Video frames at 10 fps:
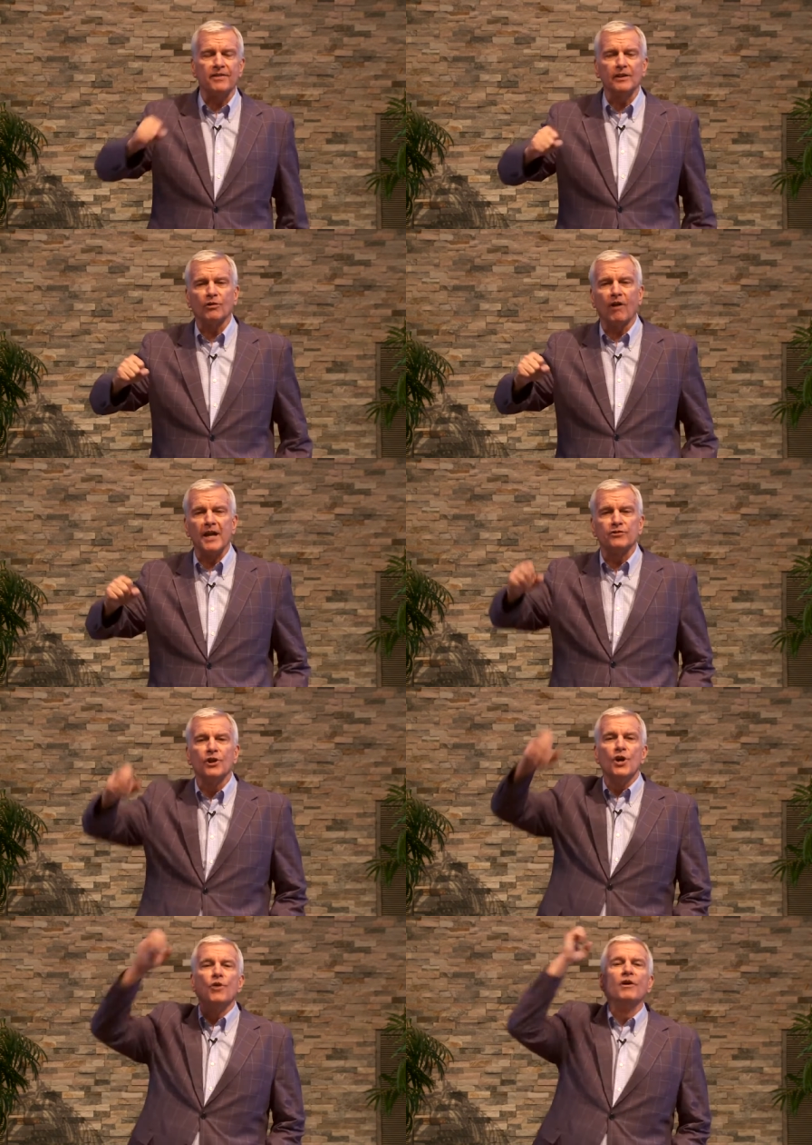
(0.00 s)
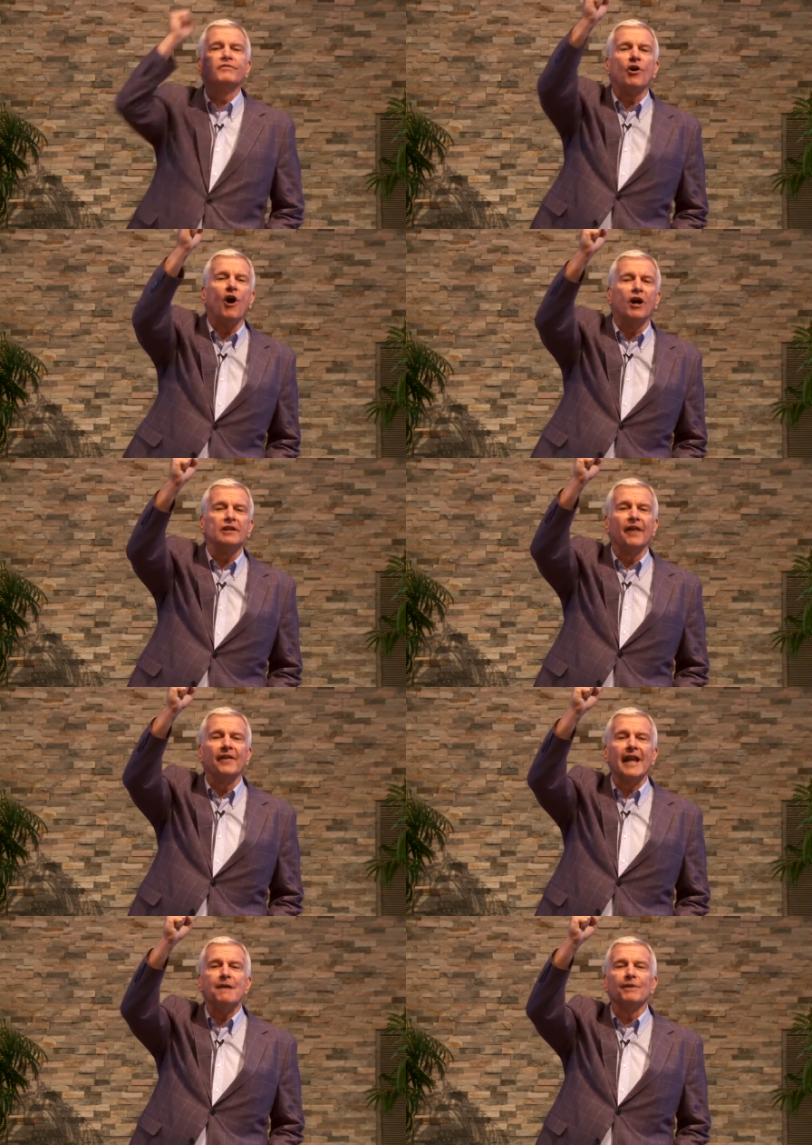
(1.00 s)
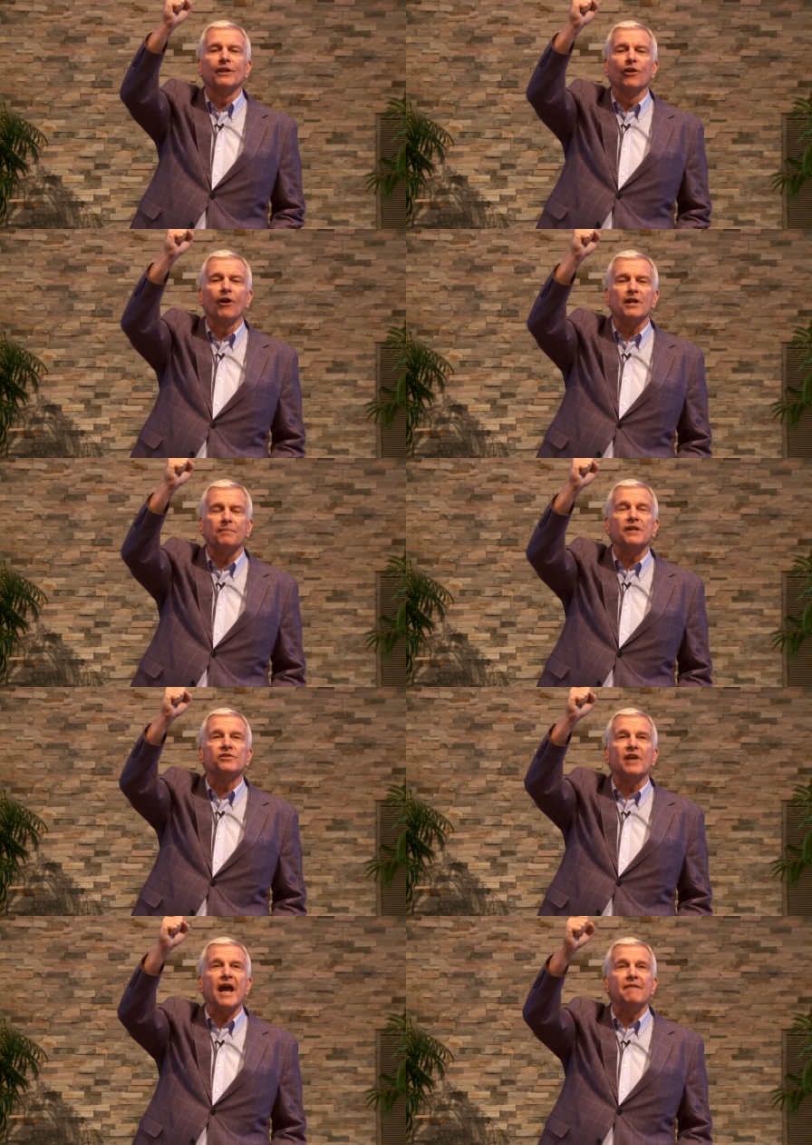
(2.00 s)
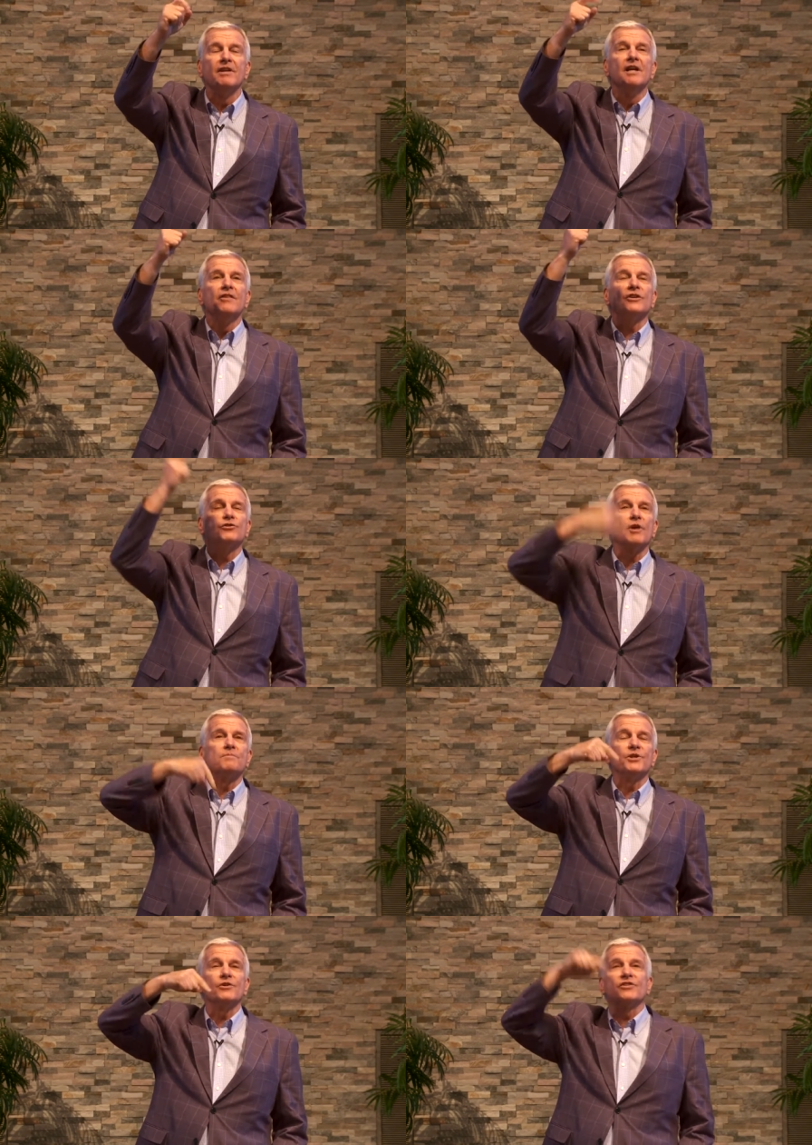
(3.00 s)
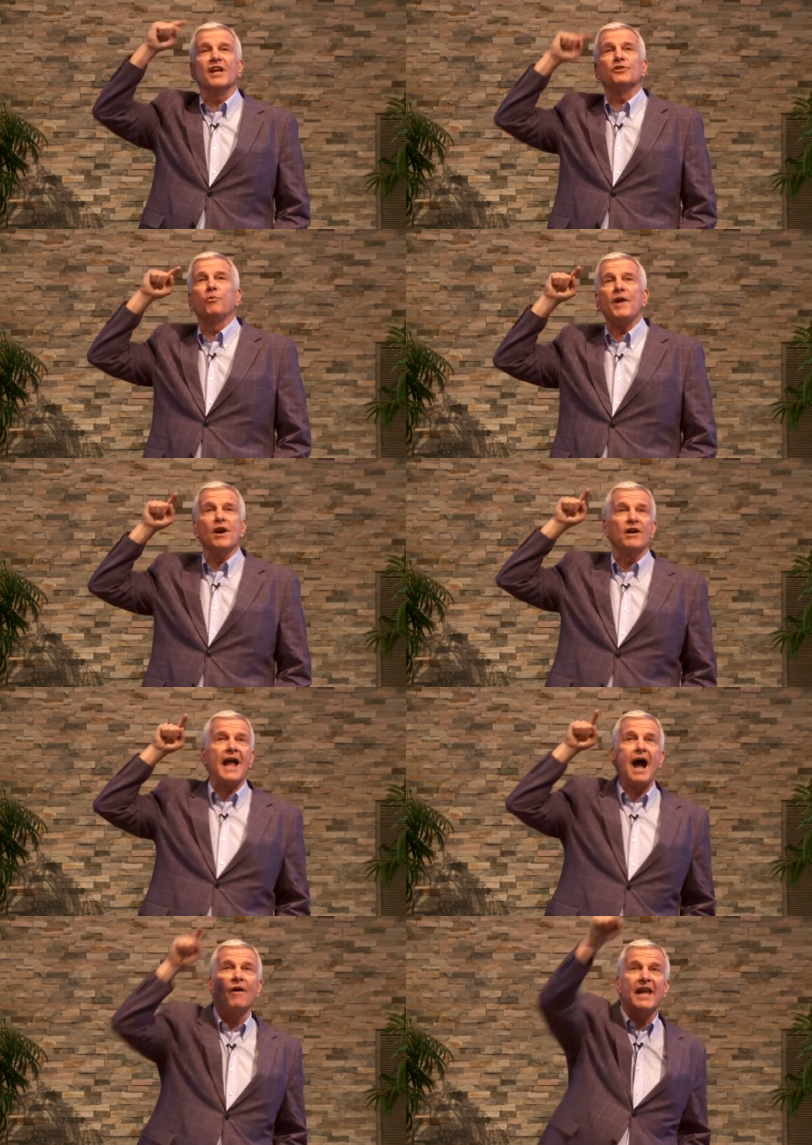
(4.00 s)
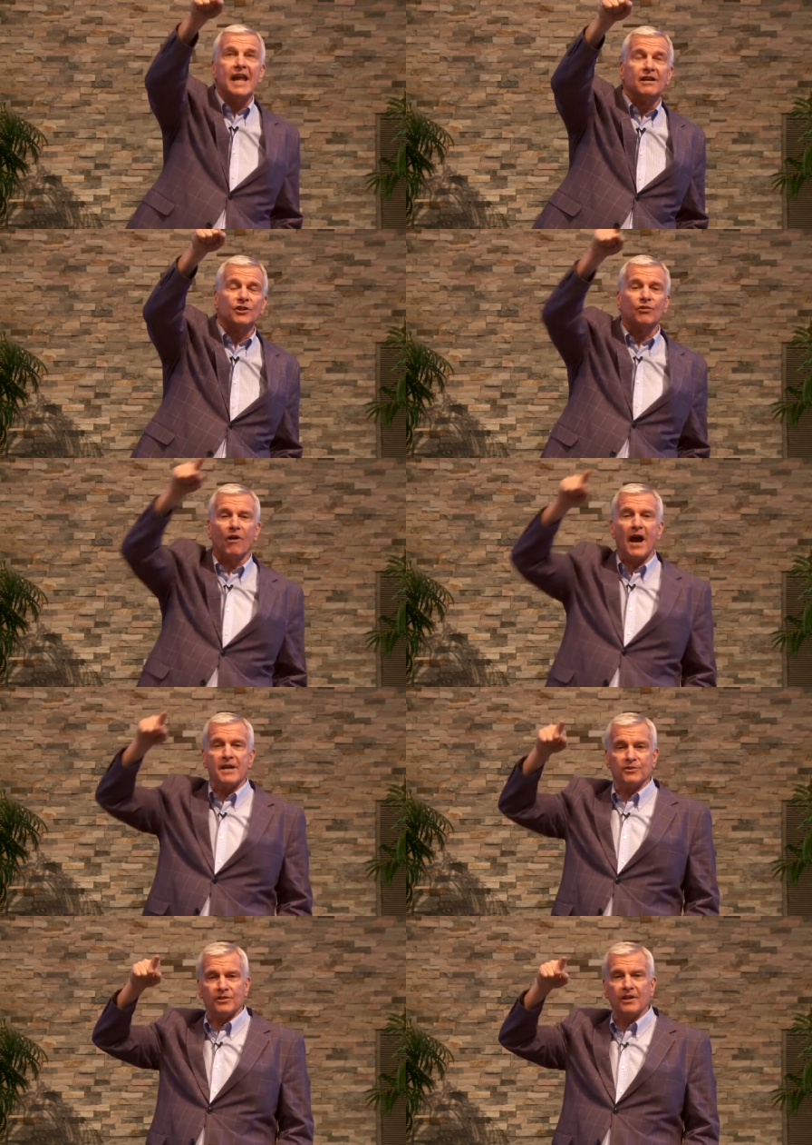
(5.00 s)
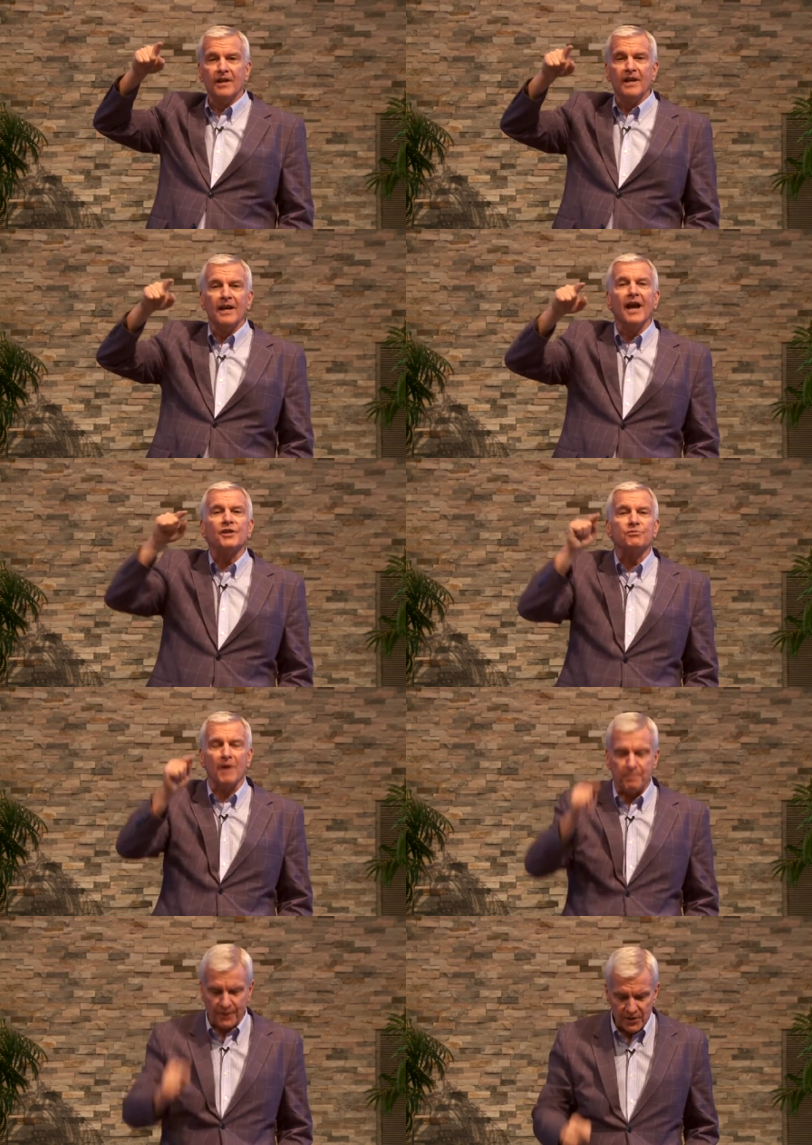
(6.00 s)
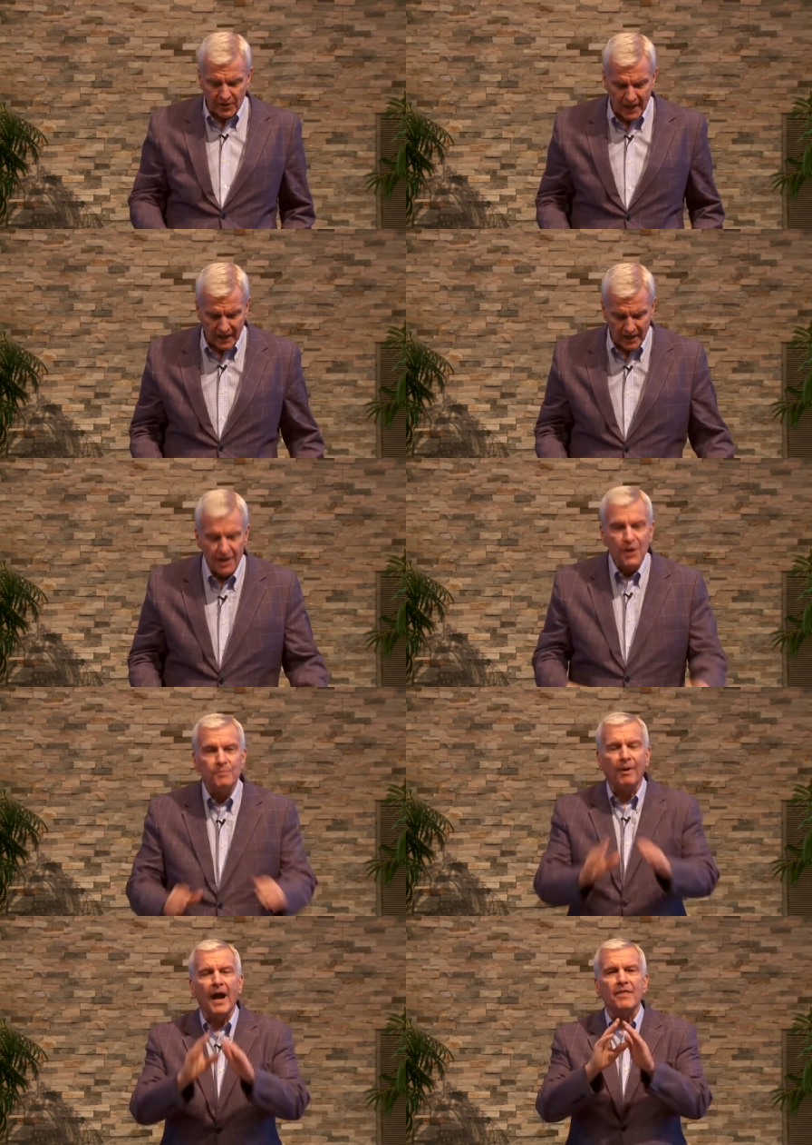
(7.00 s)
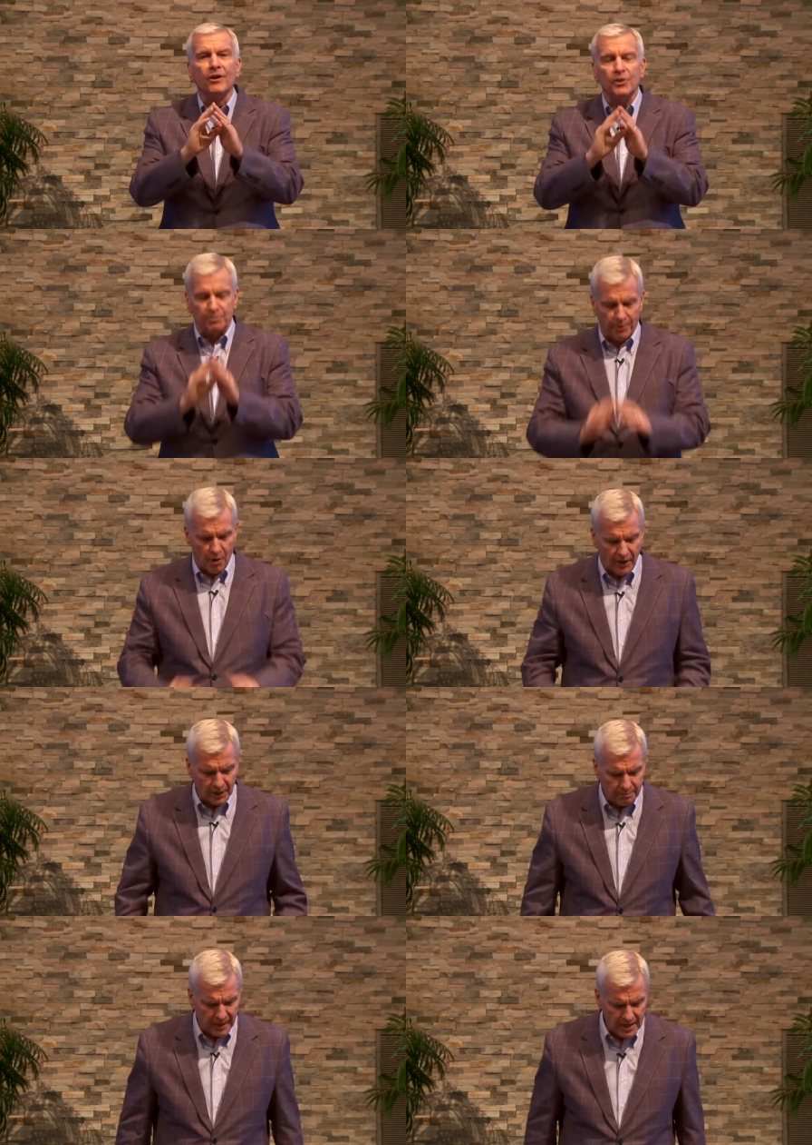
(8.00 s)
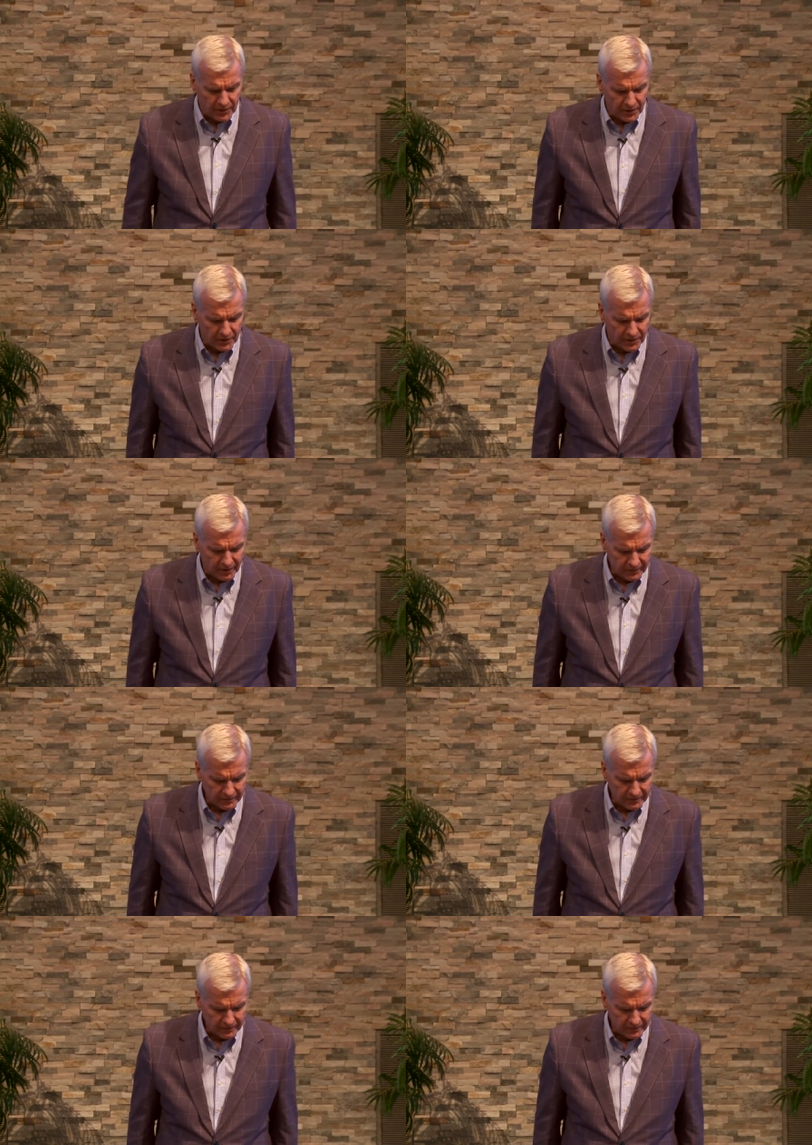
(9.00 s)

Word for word: in Christ, who have called on the name of the Lord to be saved. The scripture says we are now in Christ as represented by those broken pieces.